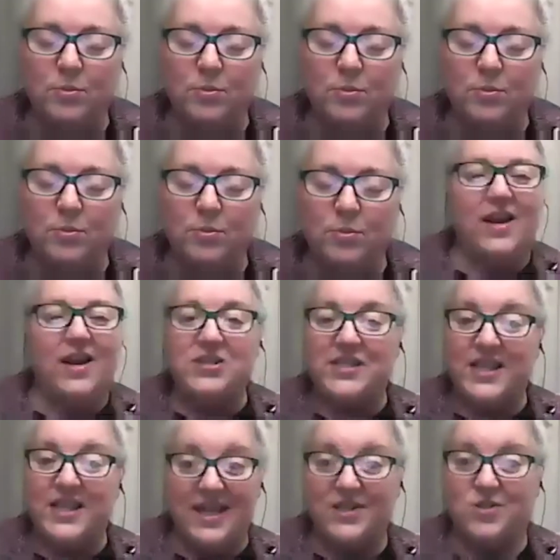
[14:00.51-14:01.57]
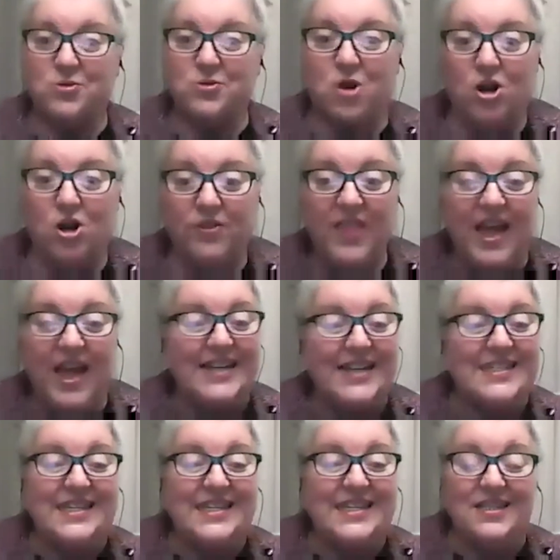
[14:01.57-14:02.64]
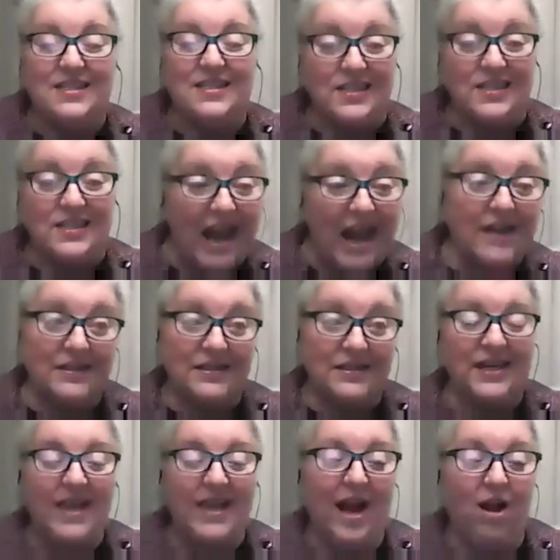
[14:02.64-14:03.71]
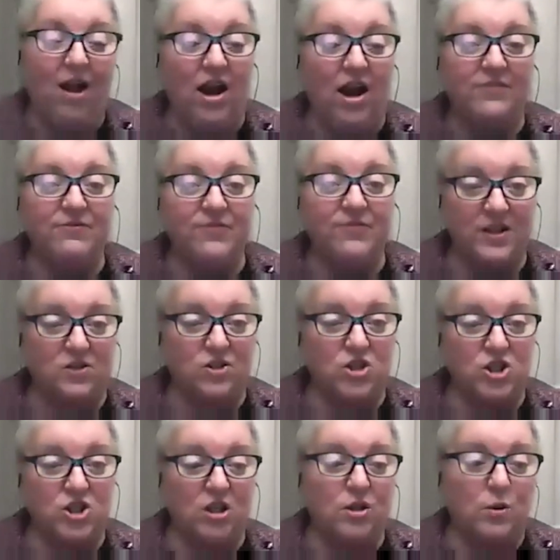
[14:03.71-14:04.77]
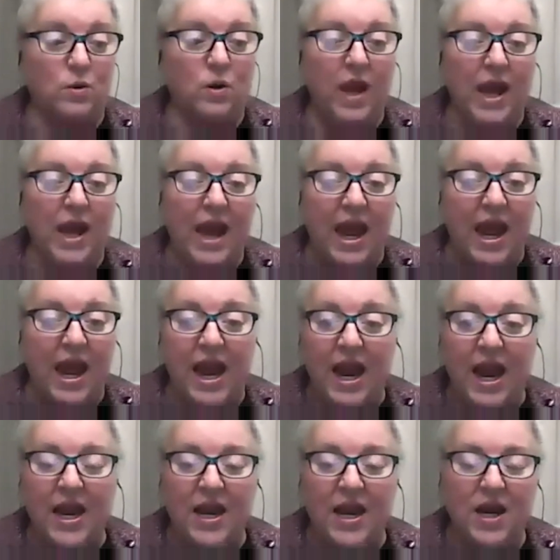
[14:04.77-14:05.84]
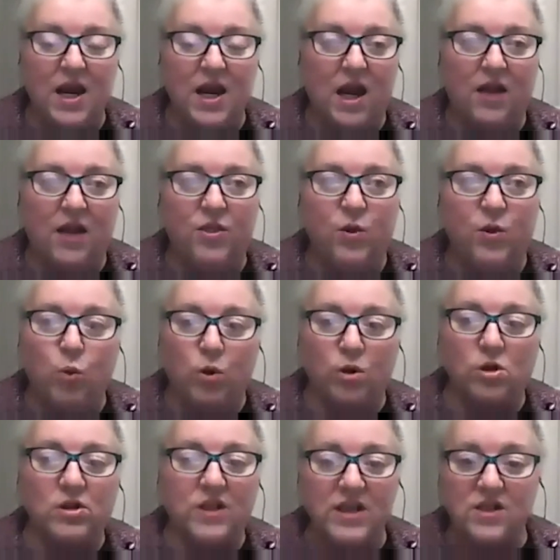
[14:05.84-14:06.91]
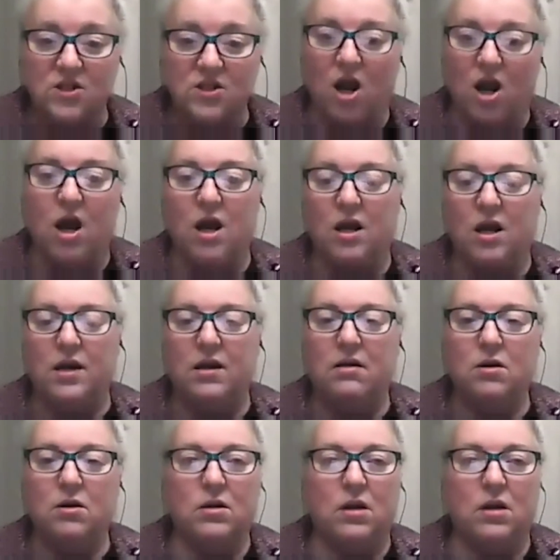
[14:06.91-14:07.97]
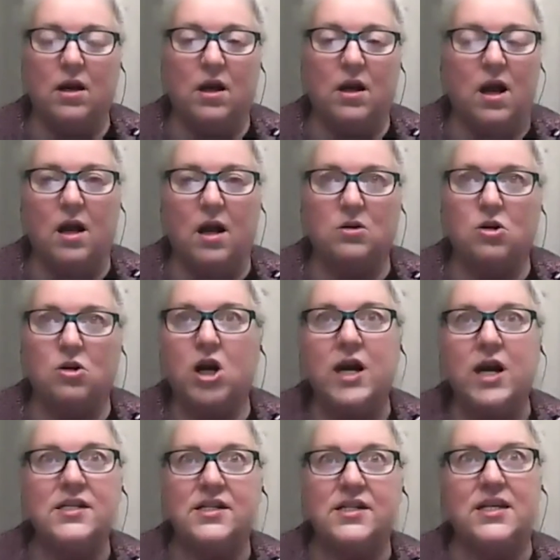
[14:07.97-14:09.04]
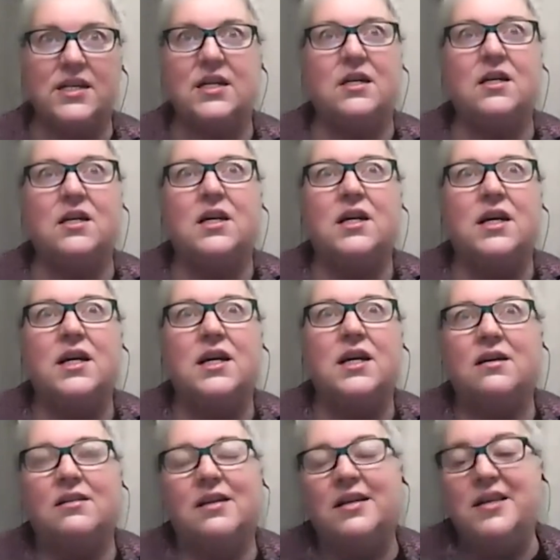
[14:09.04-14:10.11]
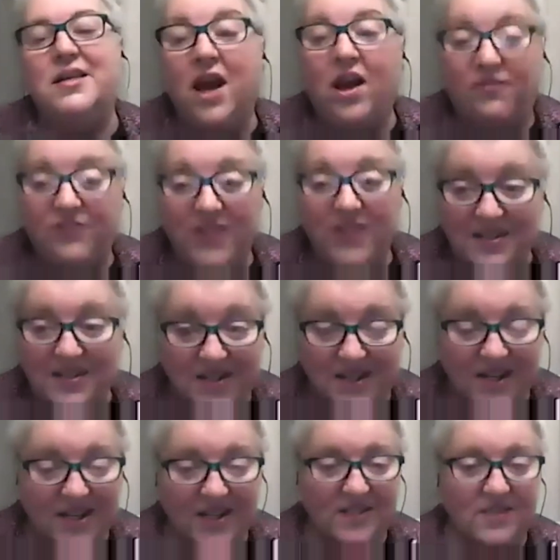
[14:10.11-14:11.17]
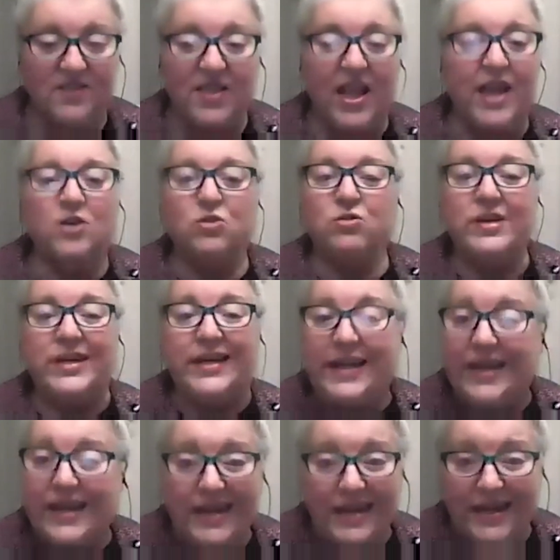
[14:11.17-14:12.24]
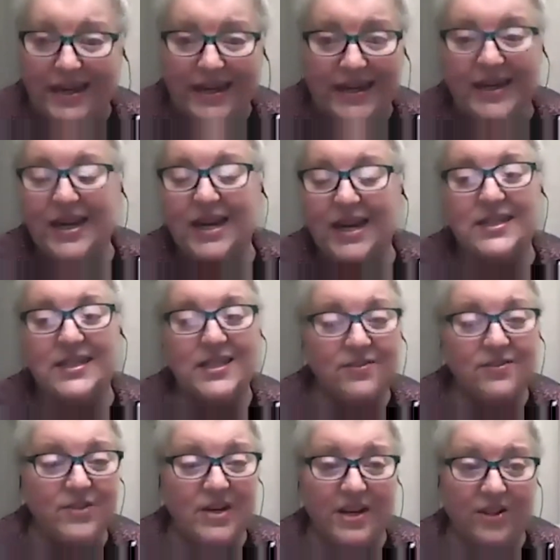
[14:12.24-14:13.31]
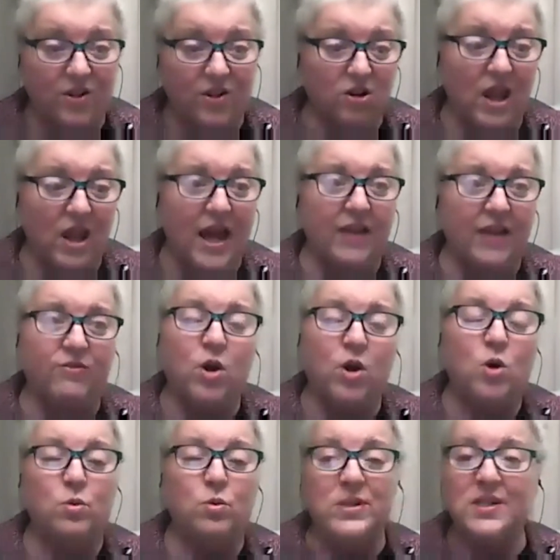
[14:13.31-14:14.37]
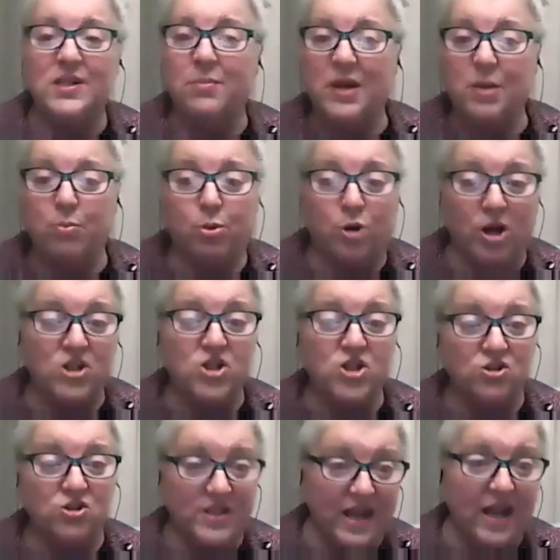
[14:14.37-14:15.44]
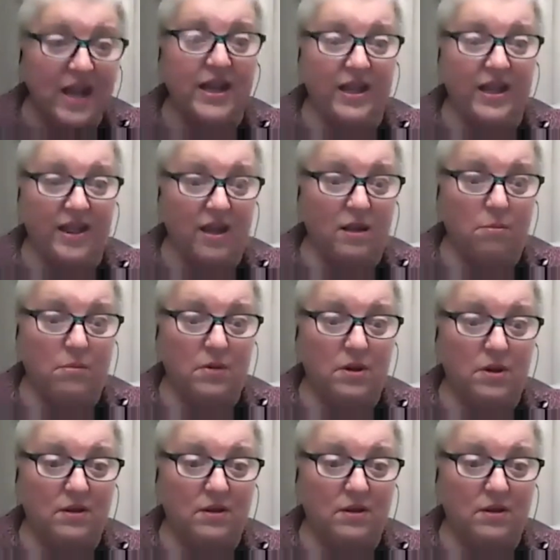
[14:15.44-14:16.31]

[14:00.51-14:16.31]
I would never say that's wrong. That is exactly how I feel too. And the world has gone uh, crazy enough as it is. They don't need any negativity in their life with somebody pressure selling them